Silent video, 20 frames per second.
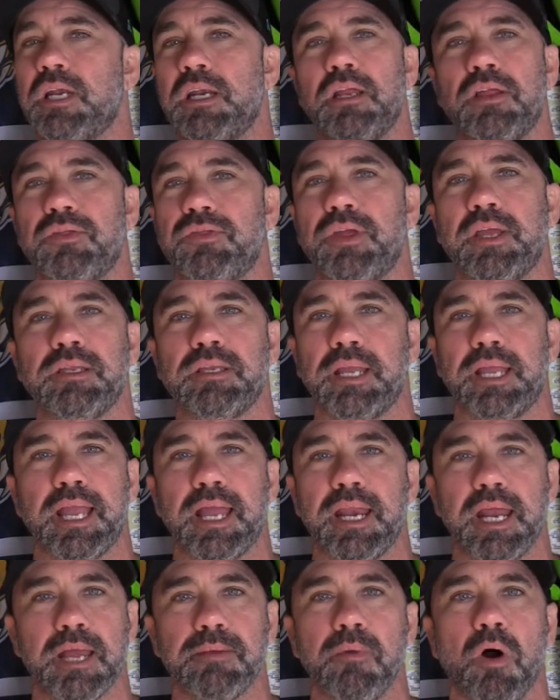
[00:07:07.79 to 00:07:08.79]
anything to
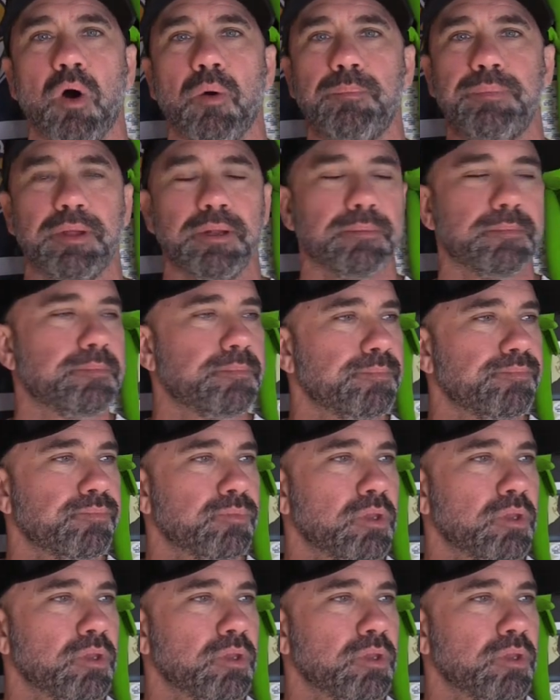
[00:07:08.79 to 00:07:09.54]
get him open.